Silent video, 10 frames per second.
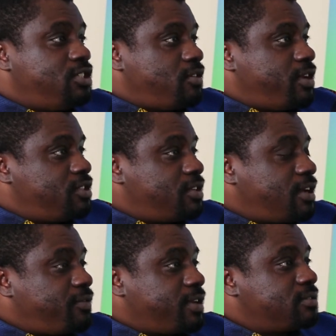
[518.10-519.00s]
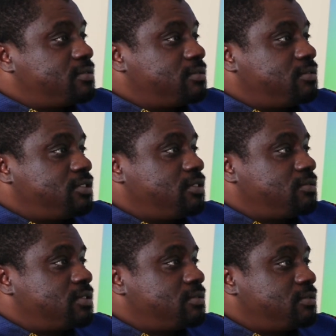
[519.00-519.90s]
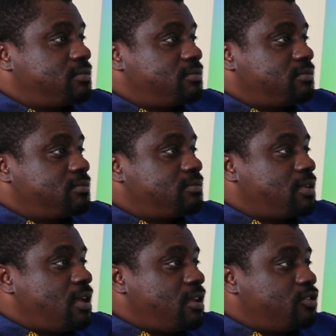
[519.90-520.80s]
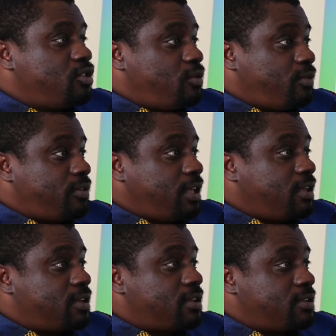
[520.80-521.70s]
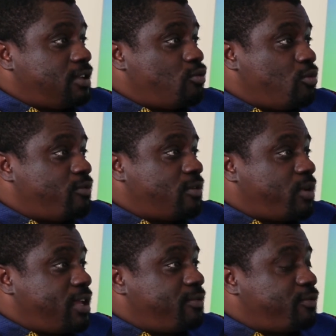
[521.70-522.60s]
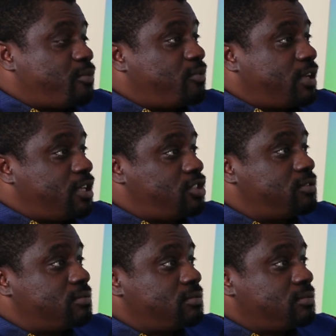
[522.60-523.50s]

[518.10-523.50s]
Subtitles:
generation African children, do you think they'll move away from religion?